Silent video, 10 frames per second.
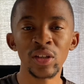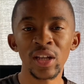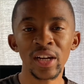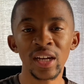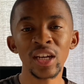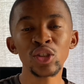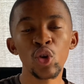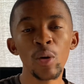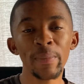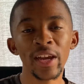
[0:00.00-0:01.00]
laundering, let's
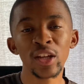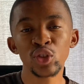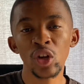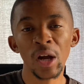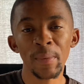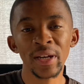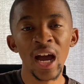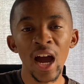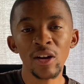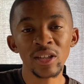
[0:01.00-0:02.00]
go back and talk about
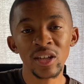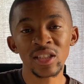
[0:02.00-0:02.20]
how does